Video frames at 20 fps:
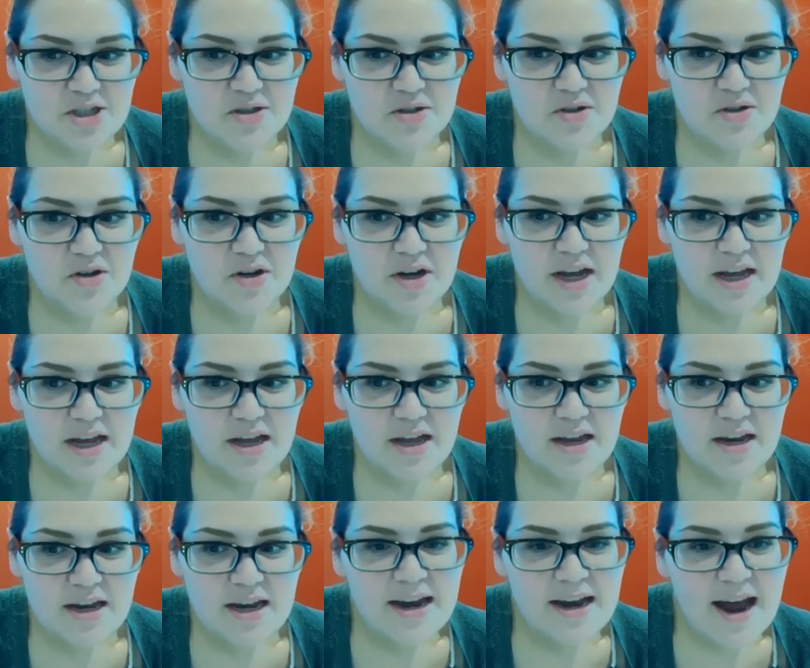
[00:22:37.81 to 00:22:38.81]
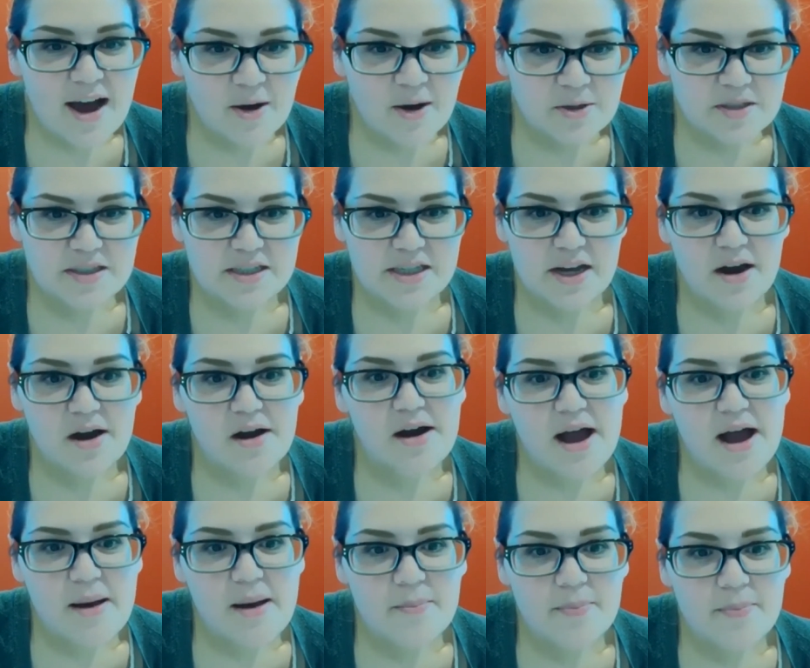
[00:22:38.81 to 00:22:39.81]
to create an in-house
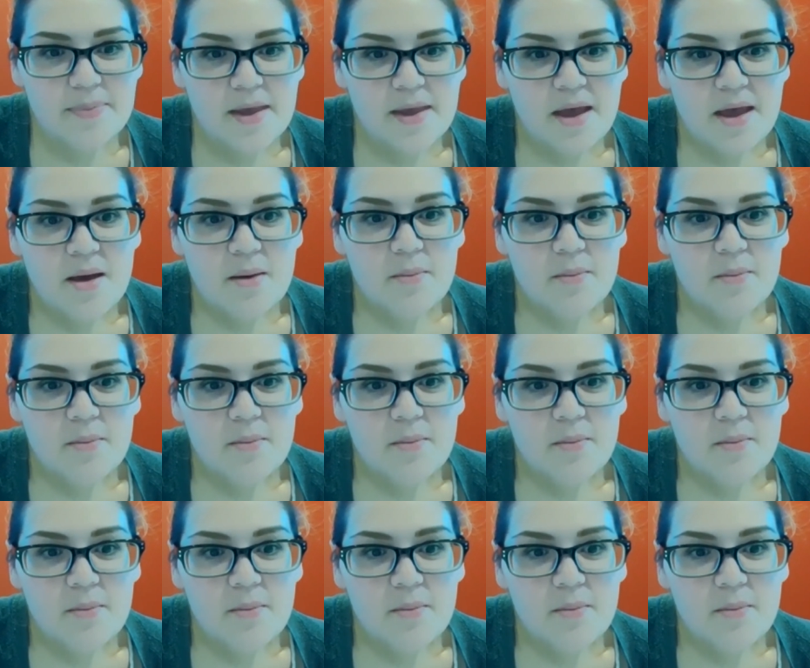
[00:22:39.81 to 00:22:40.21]
CRM,